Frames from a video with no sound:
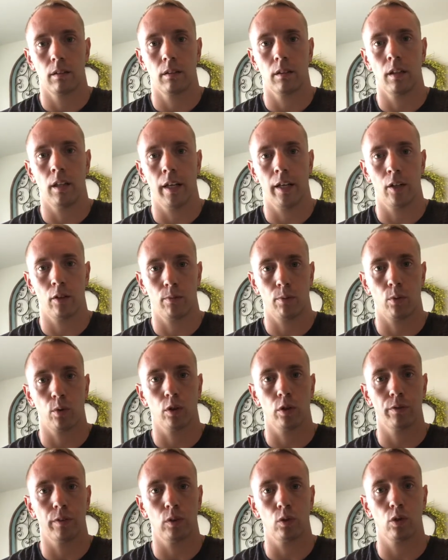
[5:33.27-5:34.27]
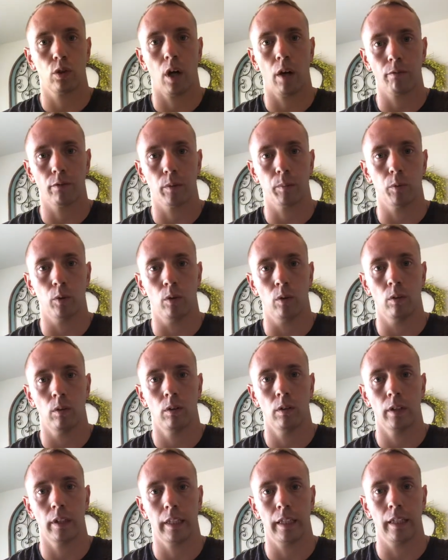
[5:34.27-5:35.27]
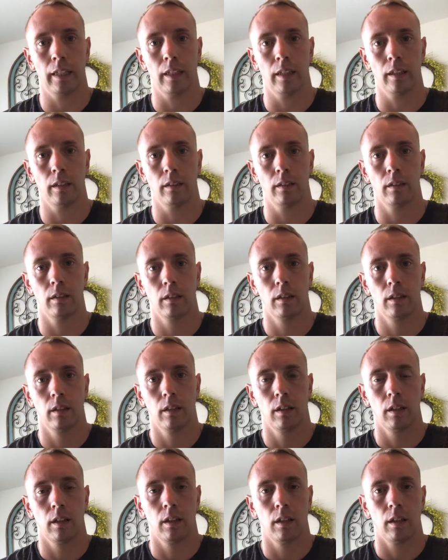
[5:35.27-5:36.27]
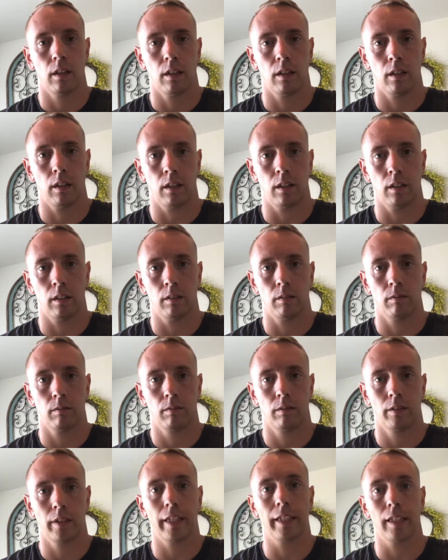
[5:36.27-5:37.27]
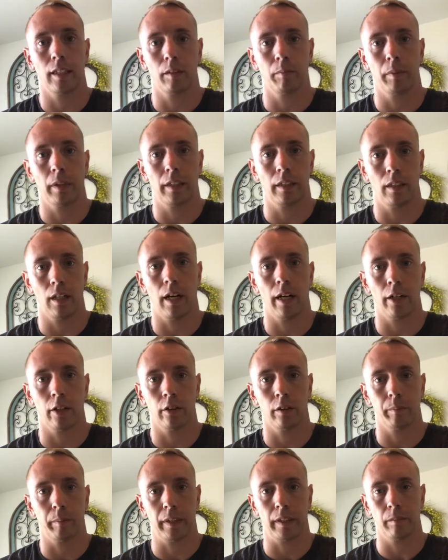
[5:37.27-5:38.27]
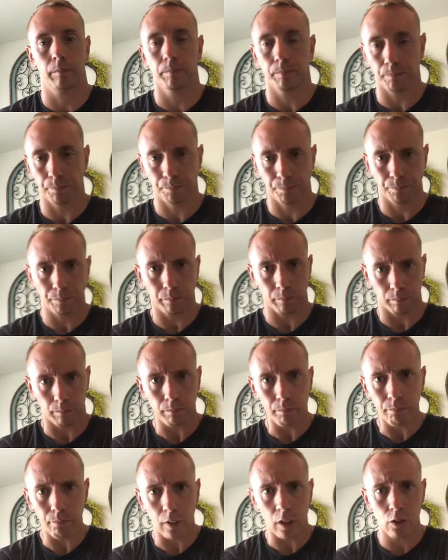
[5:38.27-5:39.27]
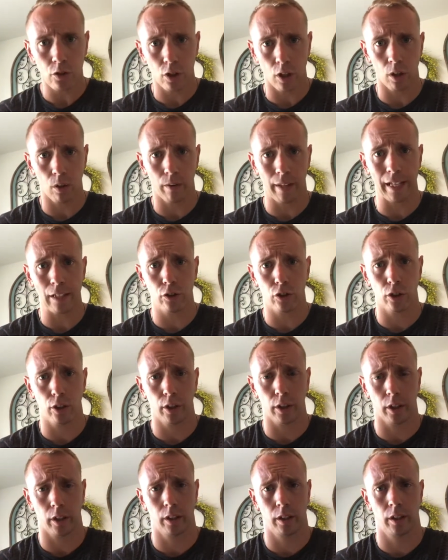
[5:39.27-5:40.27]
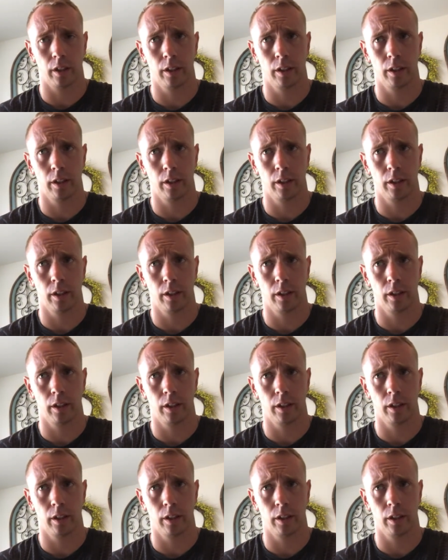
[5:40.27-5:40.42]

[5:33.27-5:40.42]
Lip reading: the Air Force feels comfortable in taking me and hiring me. So that took